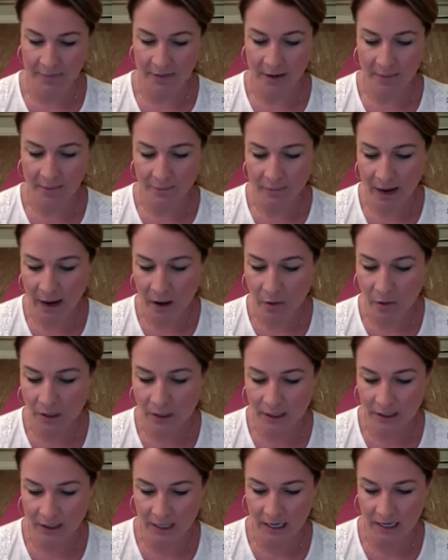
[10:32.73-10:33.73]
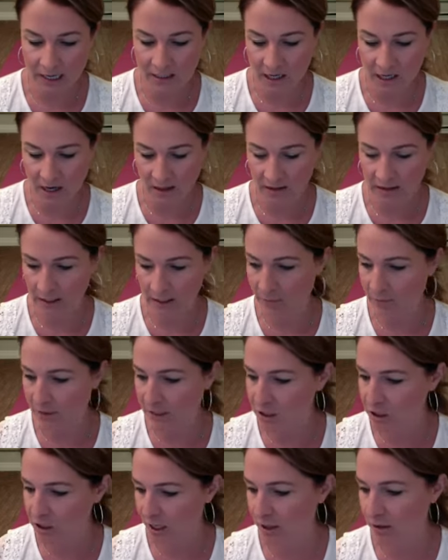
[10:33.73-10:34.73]
And now we're going to kind of I'm going
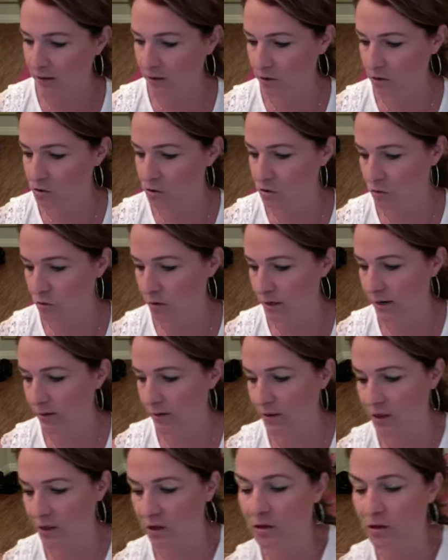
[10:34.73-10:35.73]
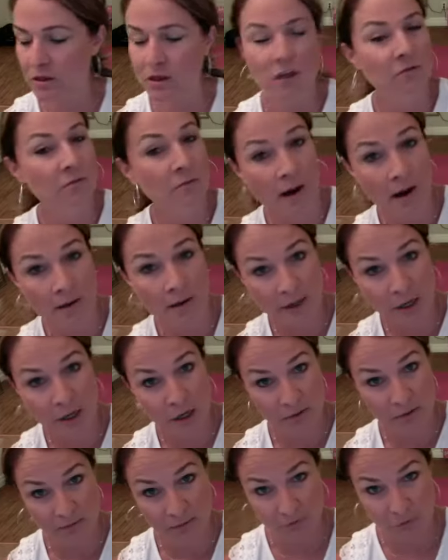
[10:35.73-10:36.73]
to share a little story with you that you've probably
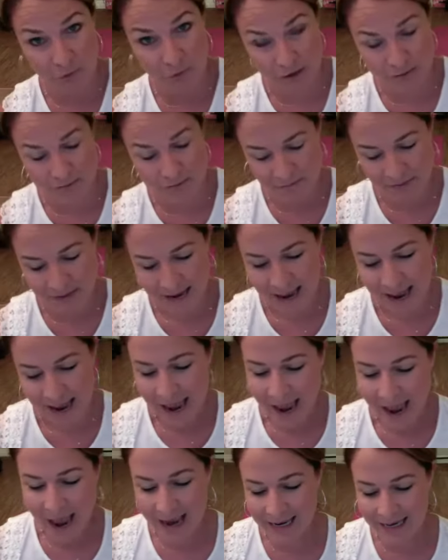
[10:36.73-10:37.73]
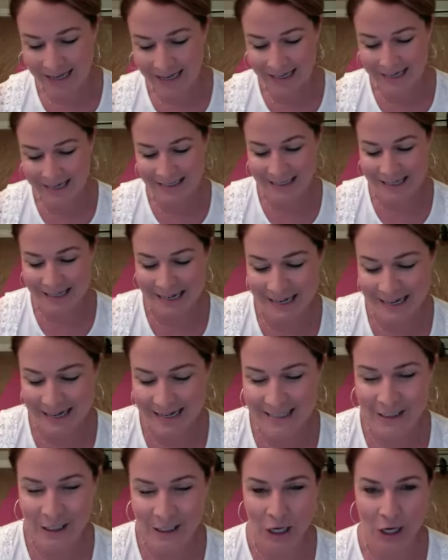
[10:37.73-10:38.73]
heard before. And it
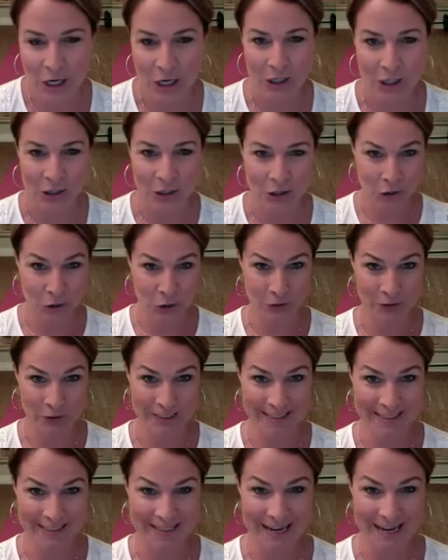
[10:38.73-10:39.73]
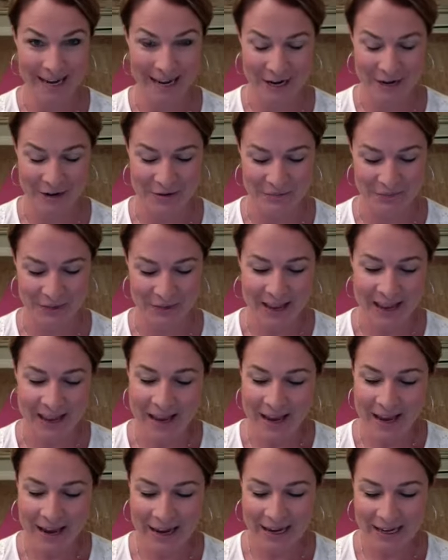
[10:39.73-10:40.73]
is called The Tortoise and the Hare.
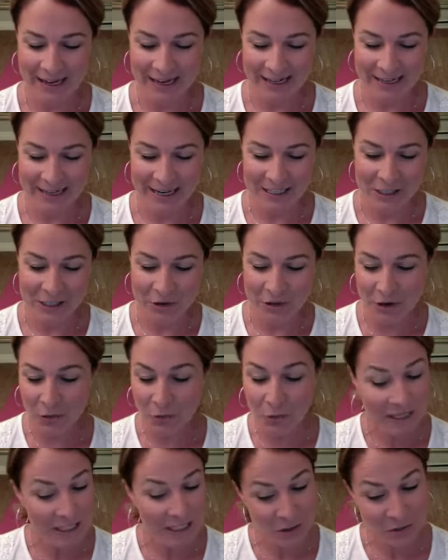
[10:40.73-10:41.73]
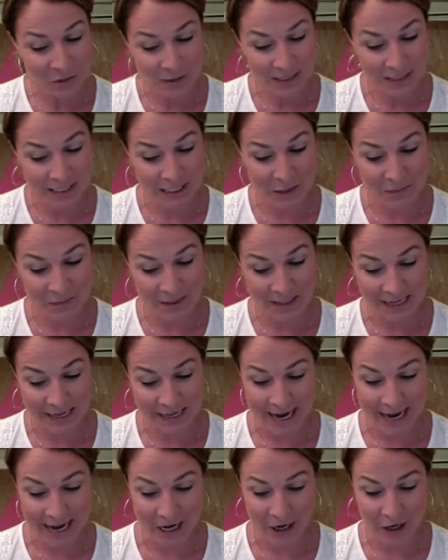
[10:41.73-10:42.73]
And so there once was a
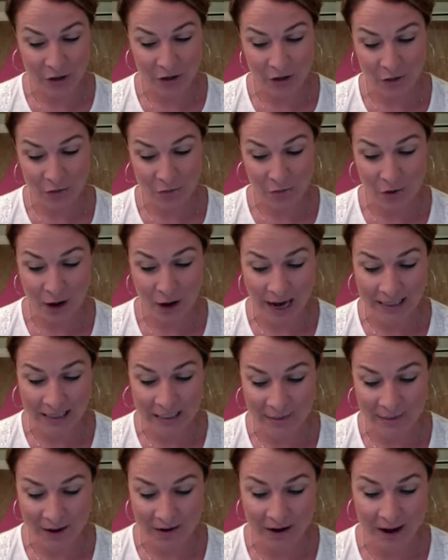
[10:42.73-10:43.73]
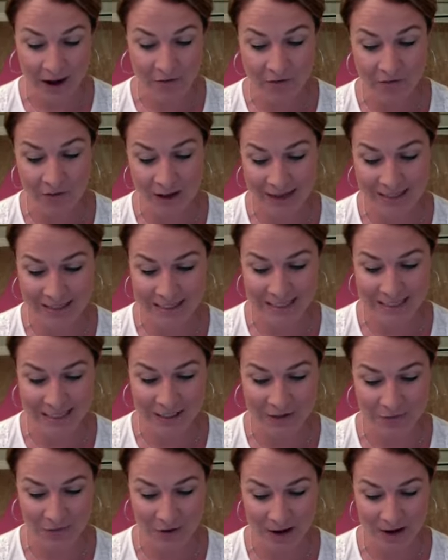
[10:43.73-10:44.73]
speedy hare who bragged about how fast he
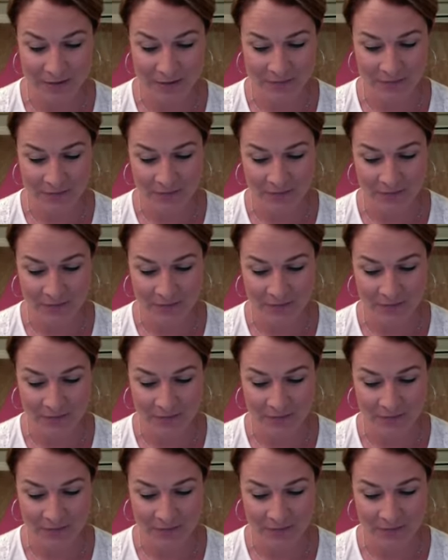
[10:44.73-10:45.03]
could run.